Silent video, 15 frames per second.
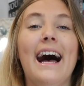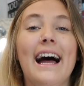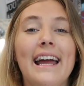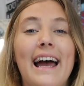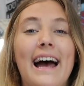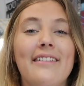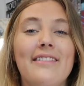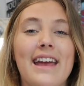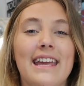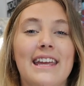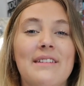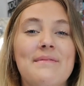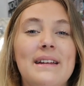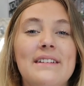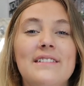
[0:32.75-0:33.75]
I have a
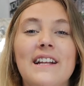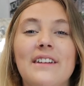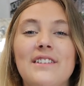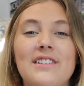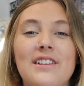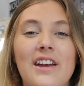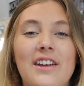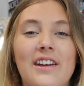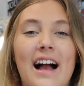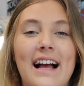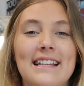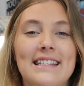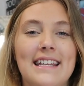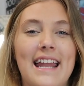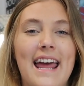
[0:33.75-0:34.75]
good bit of stuff to show you
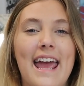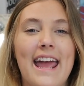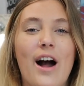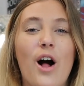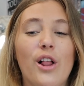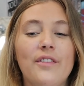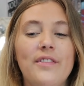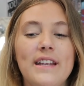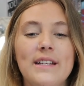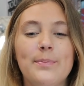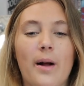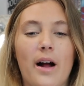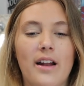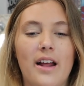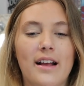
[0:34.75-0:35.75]
guys today. All of these
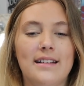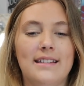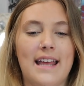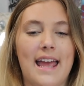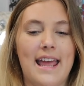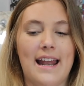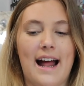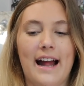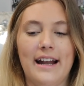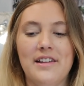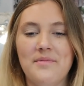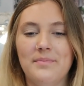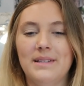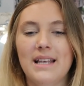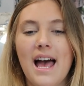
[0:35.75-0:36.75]
products and
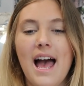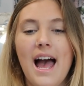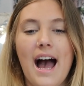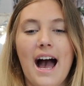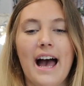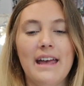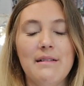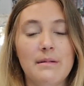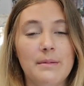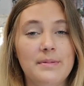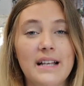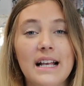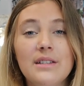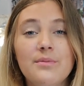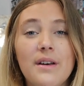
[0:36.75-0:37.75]
items I am
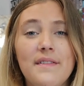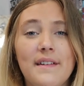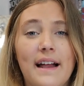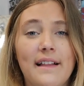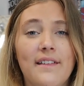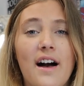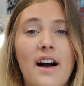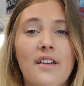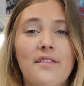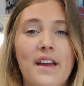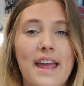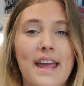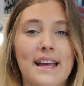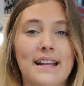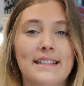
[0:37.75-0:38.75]
obsessed with and I love,
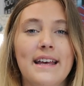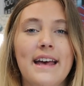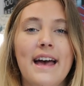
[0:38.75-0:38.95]
and